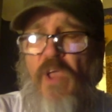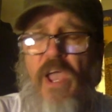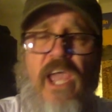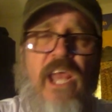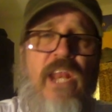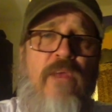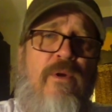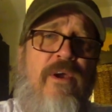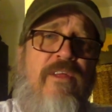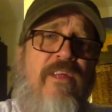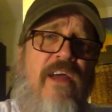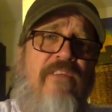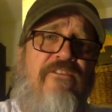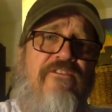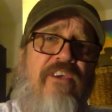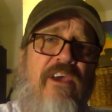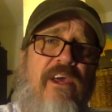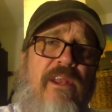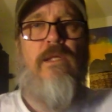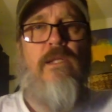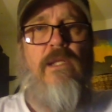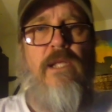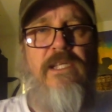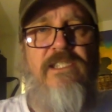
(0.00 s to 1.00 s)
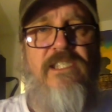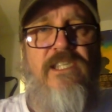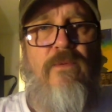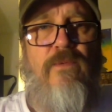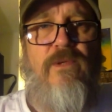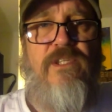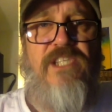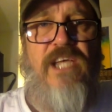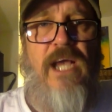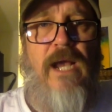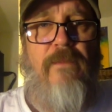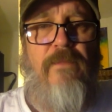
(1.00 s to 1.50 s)
anyway, that's it. Let's see
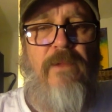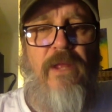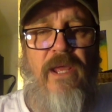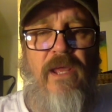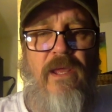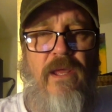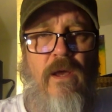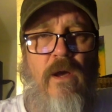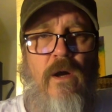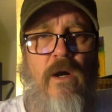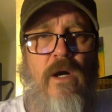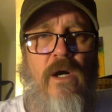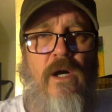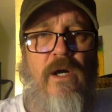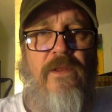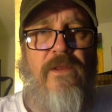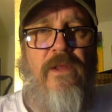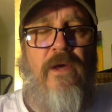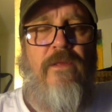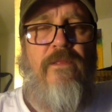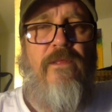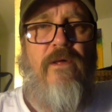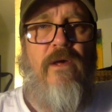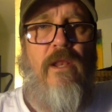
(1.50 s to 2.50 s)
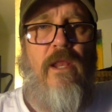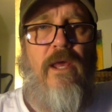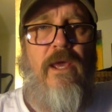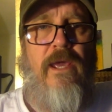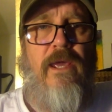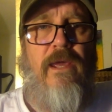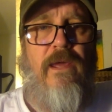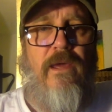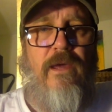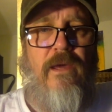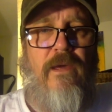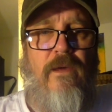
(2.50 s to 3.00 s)
what's happening on the
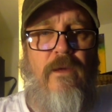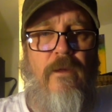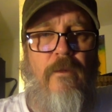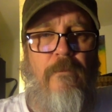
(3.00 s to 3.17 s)
lake.